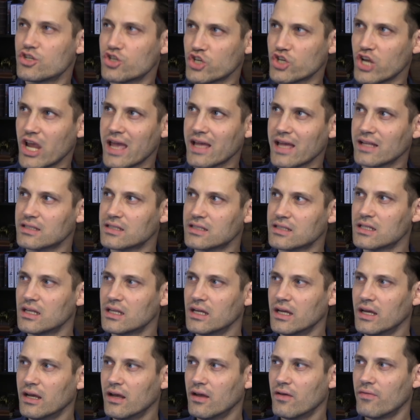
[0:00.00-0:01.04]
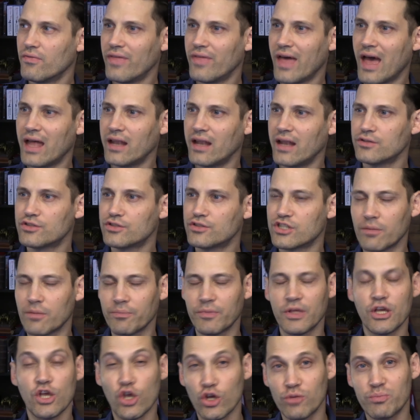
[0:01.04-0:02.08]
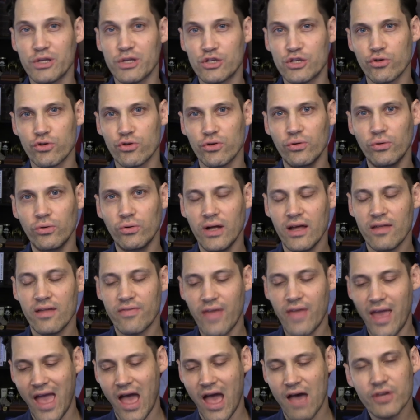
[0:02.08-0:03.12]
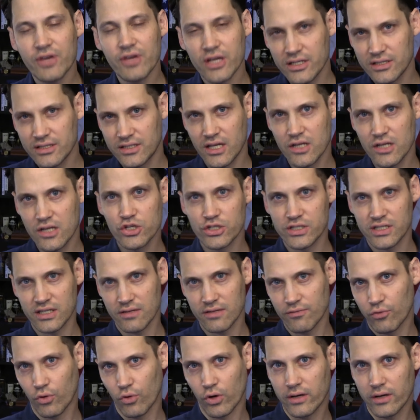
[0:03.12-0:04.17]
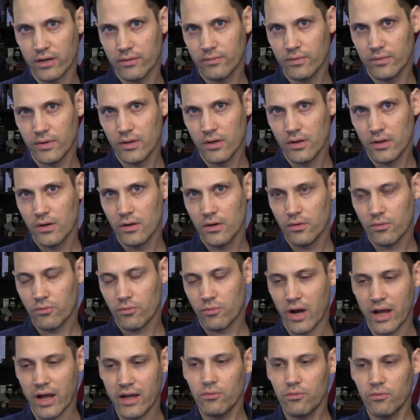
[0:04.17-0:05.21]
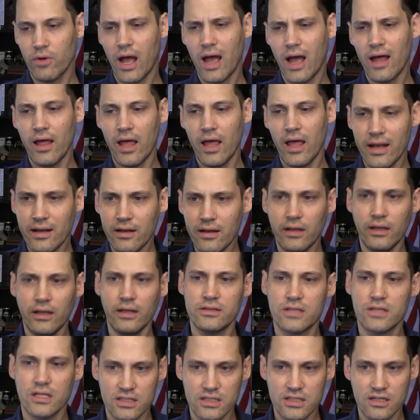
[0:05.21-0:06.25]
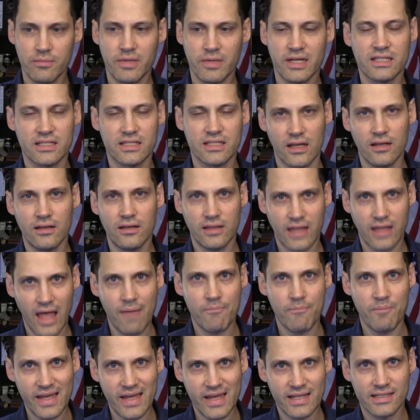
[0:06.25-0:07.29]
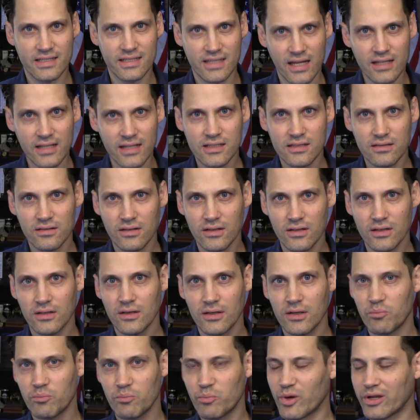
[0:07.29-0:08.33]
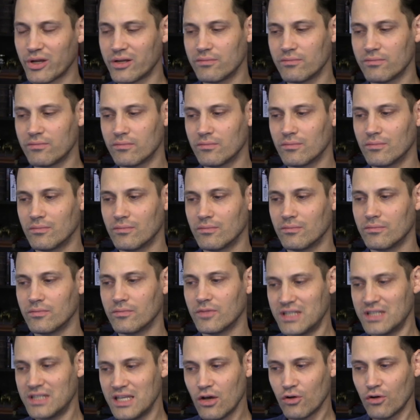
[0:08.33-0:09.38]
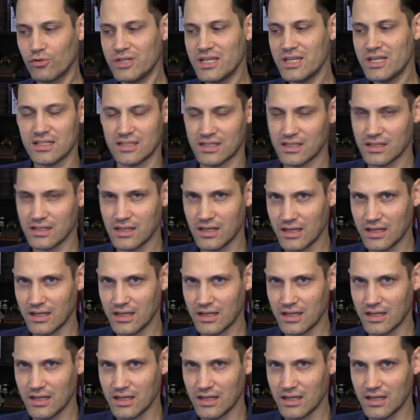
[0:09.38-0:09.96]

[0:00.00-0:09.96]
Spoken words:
chance that something could be true, they have a contingency for it, right? And to some extent, that makes sense. But the DOD